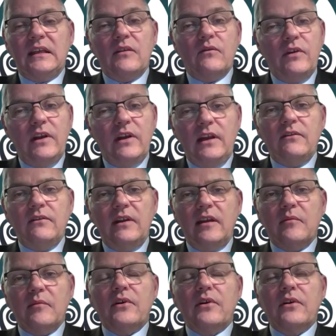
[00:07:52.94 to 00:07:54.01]
Really, really
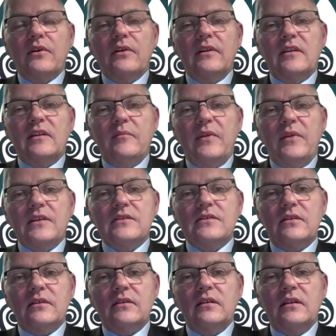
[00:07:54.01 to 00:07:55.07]
important that the
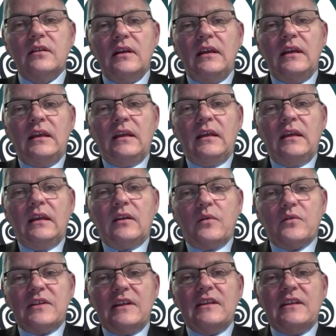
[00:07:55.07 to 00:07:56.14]
minister
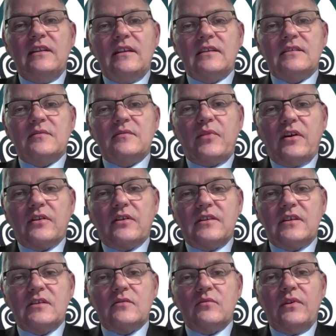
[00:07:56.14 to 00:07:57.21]
goes into this
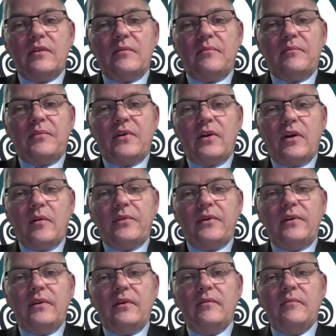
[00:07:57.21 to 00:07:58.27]
process with a
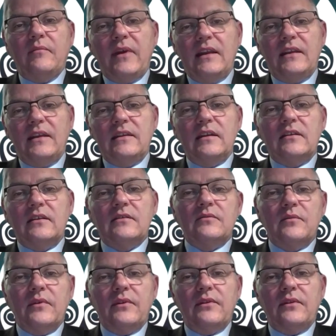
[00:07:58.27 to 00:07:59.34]
proper mandate
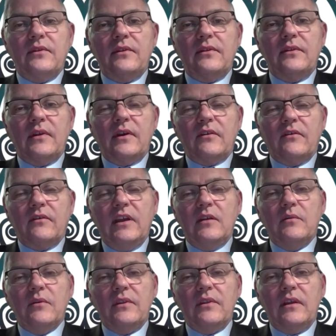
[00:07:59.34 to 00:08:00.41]
with agreed
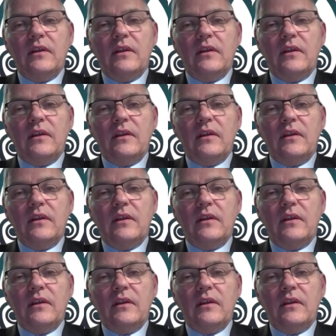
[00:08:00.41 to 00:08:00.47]
with the